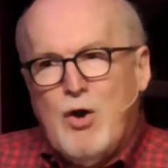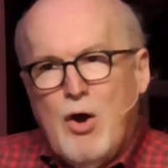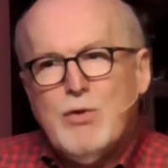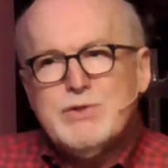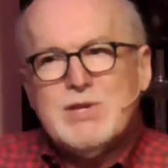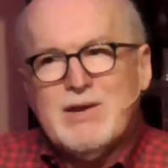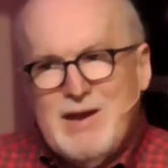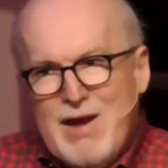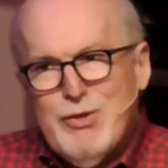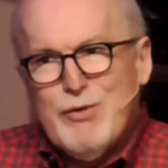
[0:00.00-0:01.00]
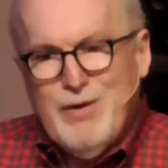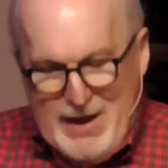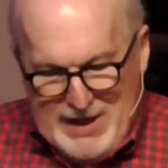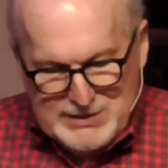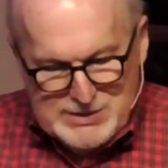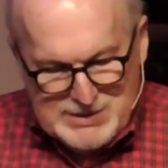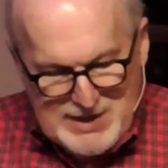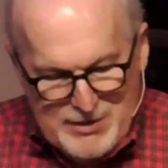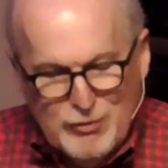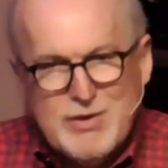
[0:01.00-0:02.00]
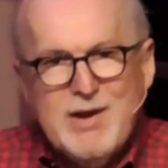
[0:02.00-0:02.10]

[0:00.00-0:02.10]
altogether accidental